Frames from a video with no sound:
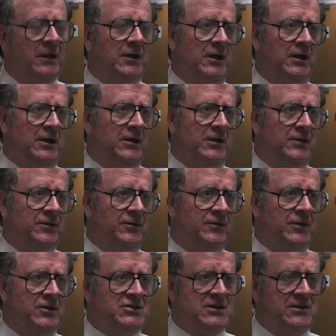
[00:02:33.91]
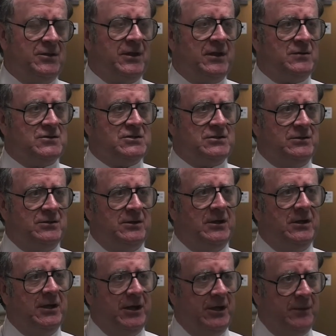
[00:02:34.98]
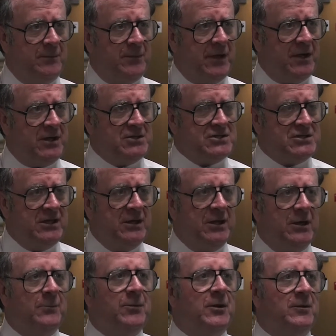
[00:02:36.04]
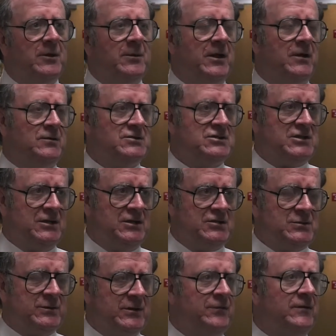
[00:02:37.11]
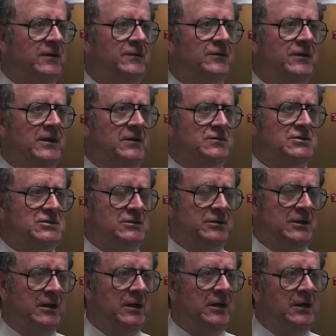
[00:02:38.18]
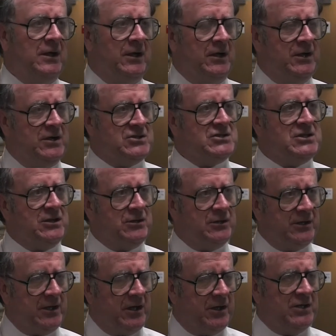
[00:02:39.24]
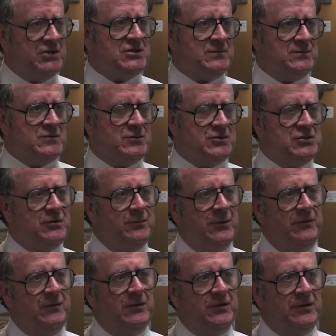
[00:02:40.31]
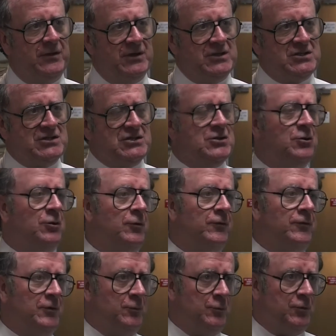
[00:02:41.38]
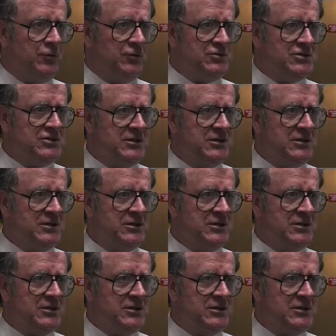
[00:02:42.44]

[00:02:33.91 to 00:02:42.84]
uh, 13,000 linen packs and probably about uh, 25,000 uh, single items which could be for the theatres or for the wards.